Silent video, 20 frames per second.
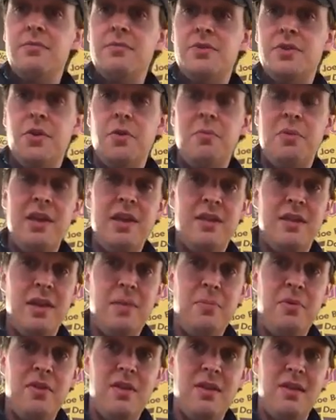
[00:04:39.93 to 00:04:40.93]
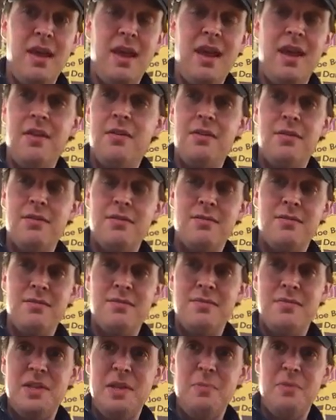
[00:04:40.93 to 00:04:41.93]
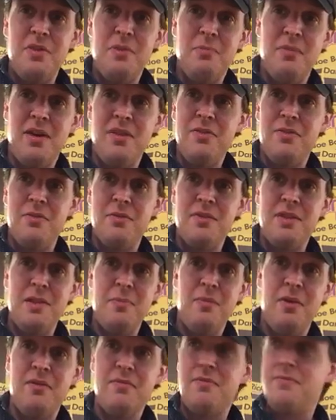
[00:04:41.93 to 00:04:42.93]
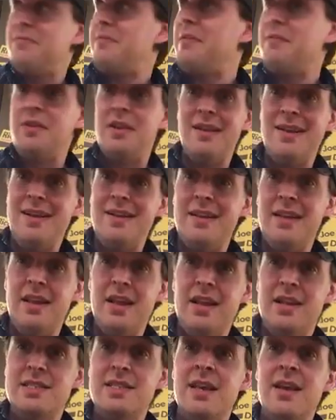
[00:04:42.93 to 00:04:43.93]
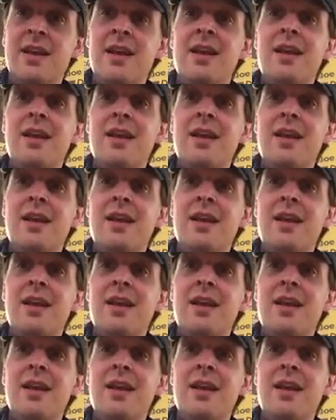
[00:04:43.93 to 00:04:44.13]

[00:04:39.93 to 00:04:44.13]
Joe B, tip of the day or tip of the month or tip every 90 days.